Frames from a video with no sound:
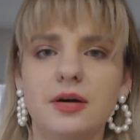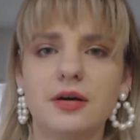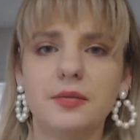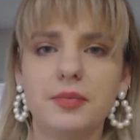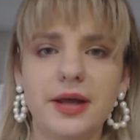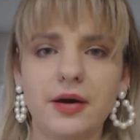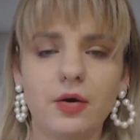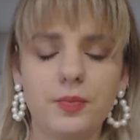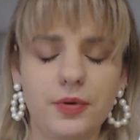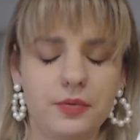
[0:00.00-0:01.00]
Black
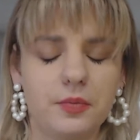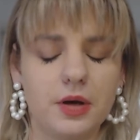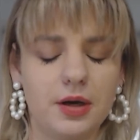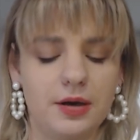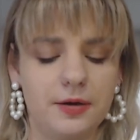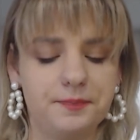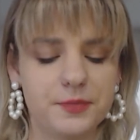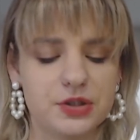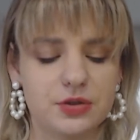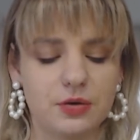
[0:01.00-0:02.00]
Opium.
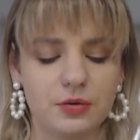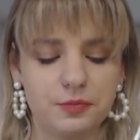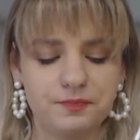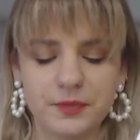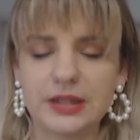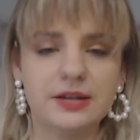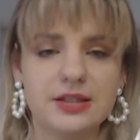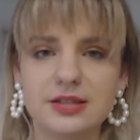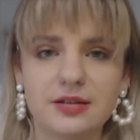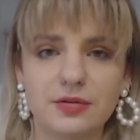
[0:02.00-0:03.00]
So at
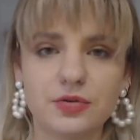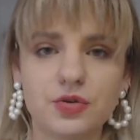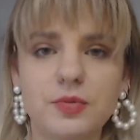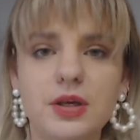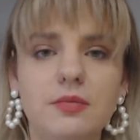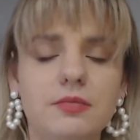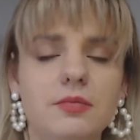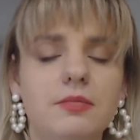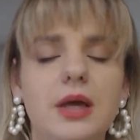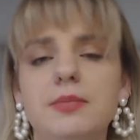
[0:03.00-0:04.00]
least not to me.
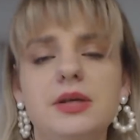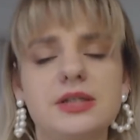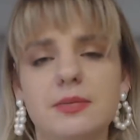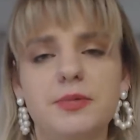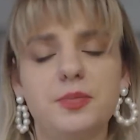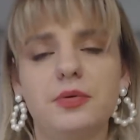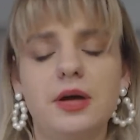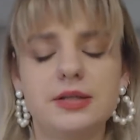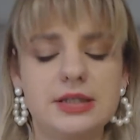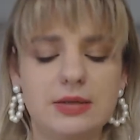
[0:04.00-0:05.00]
Maybe some people
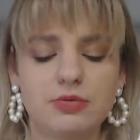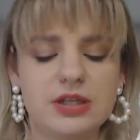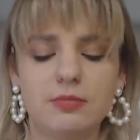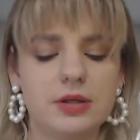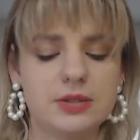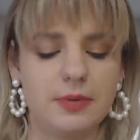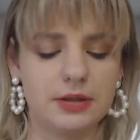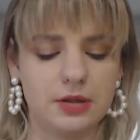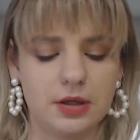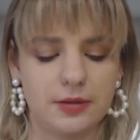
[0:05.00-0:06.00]
see some resemblance,
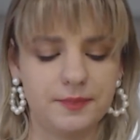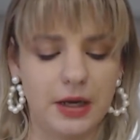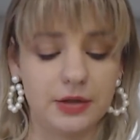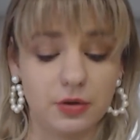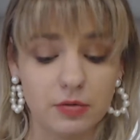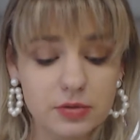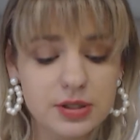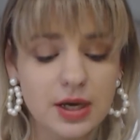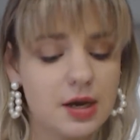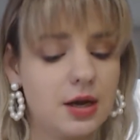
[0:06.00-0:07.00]
but I don't.
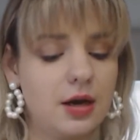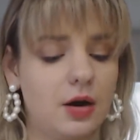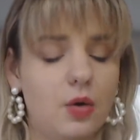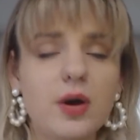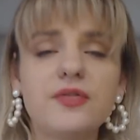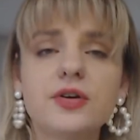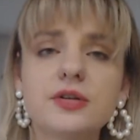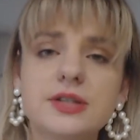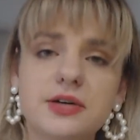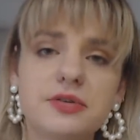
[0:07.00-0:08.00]
However,
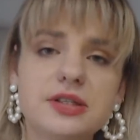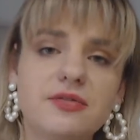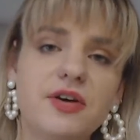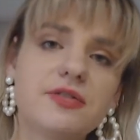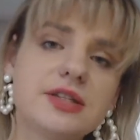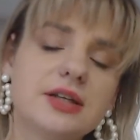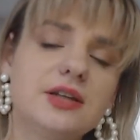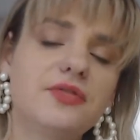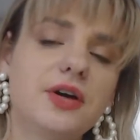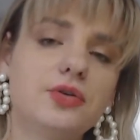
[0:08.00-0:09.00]
there is a very
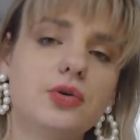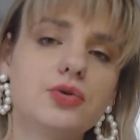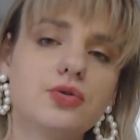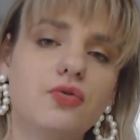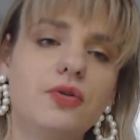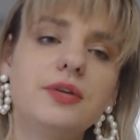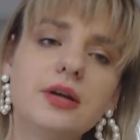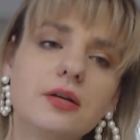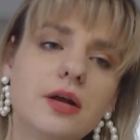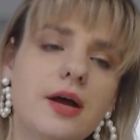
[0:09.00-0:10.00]
significant notes of
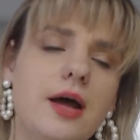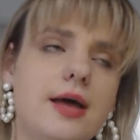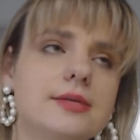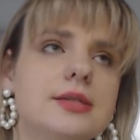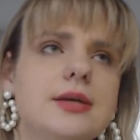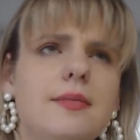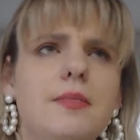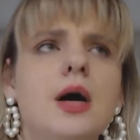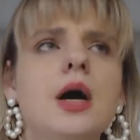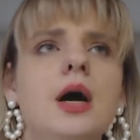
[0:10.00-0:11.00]
vanilla and some
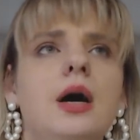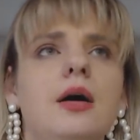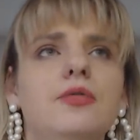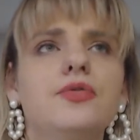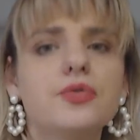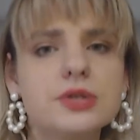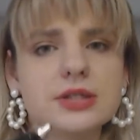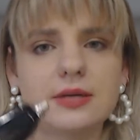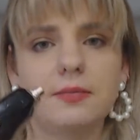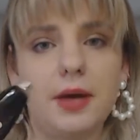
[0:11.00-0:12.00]
fruits
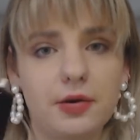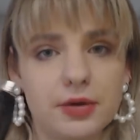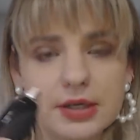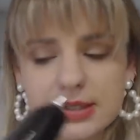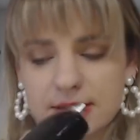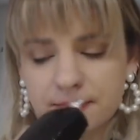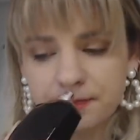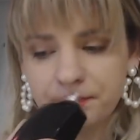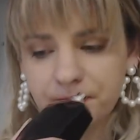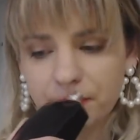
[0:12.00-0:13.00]
and berries,
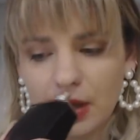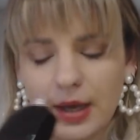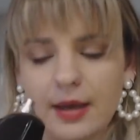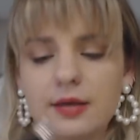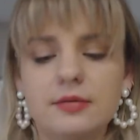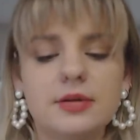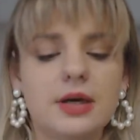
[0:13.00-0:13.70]
and